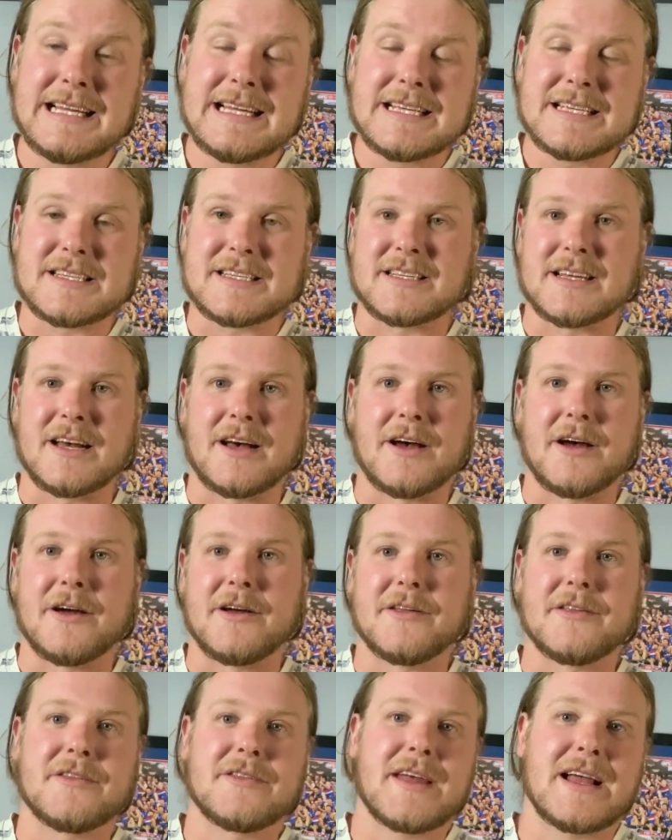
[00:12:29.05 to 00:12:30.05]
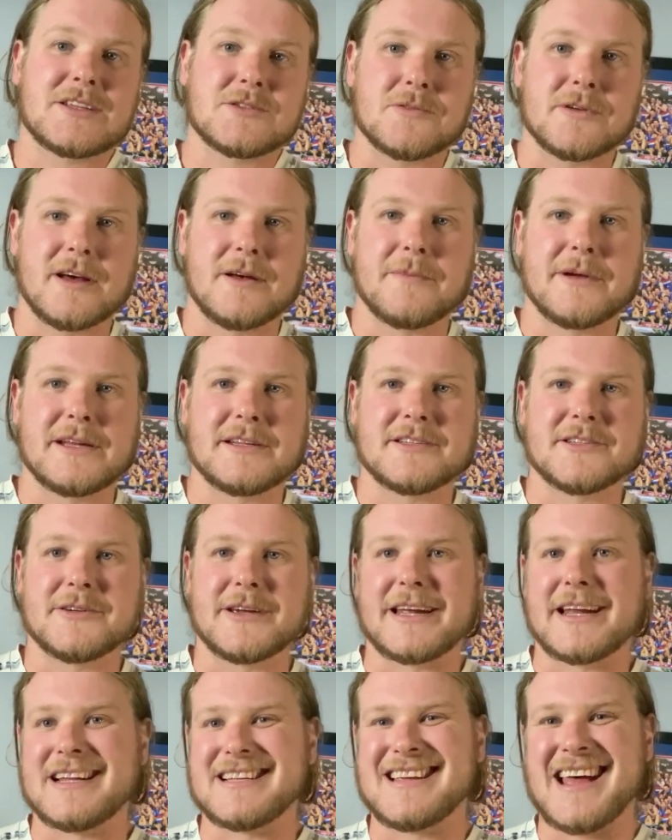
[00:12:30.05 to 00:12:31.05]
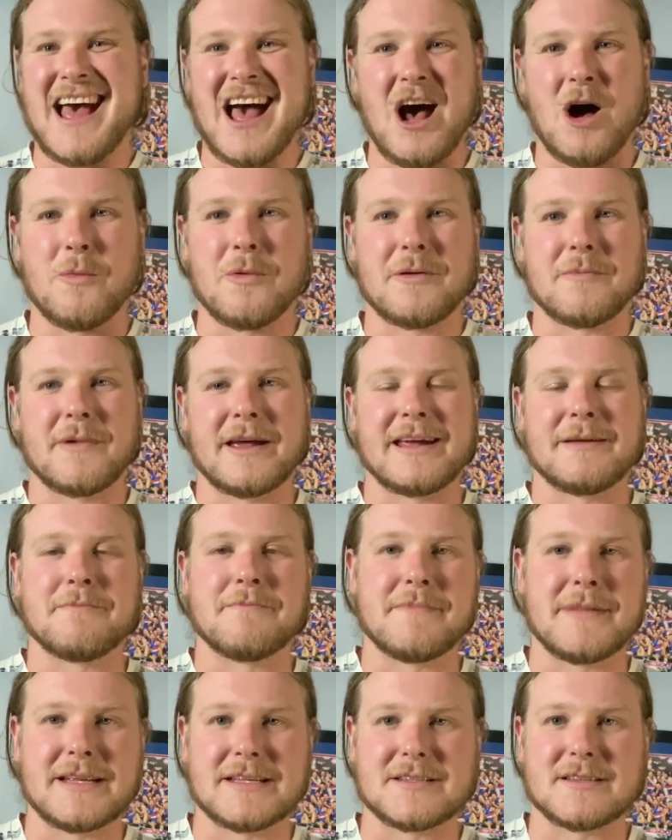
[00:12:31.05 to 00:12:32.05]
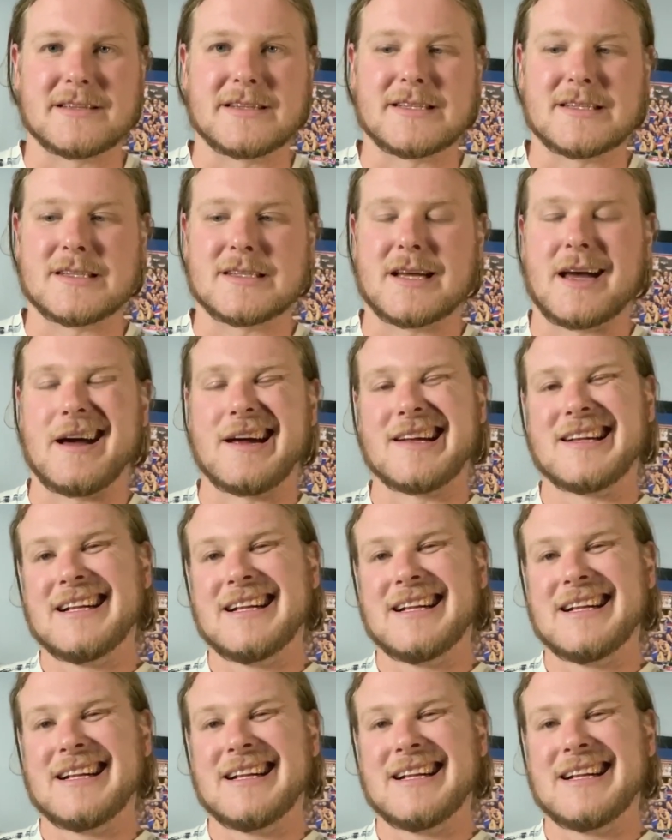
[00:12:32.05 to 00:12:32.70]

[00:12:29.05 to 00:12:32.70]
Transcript: So that's what I've been doing, and it's helping me immensely. So